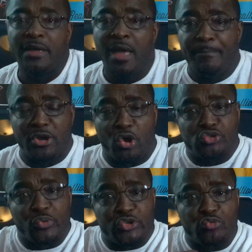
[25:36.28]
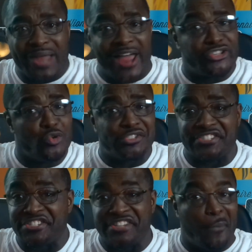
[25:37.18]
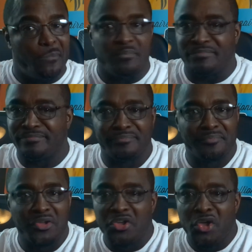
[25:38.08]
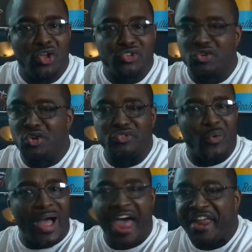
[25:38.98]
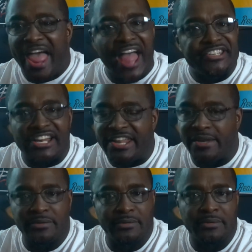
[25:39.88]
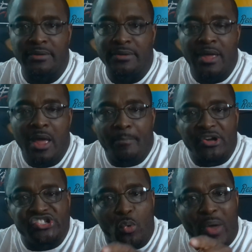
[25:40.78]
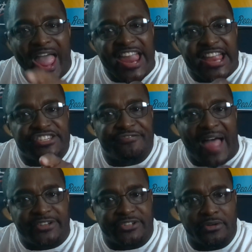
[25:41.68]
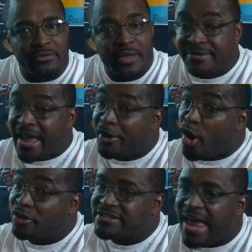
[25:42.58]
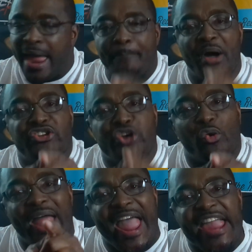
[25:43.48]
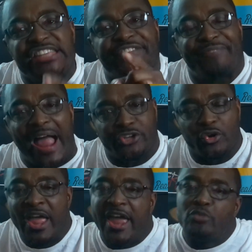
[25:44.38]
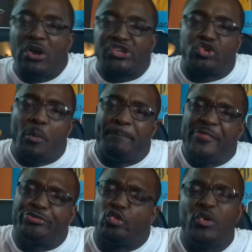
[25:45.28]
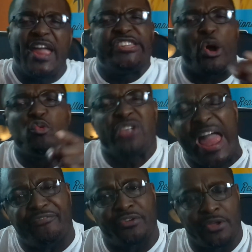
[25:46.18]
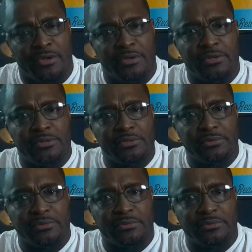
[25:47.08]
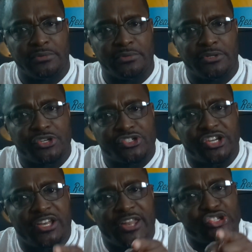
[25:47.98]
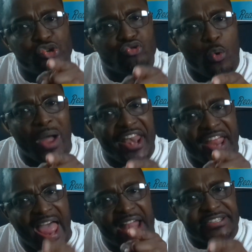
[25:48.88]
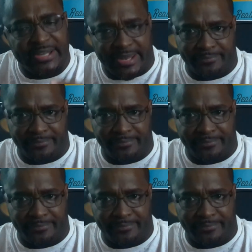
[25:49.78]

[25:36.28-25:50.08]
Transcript: Because when you're not used to something, you don't know how to handle it. But your age factor, not all the time, but your age factor and what you've been through in your life should have let you know how to handle it.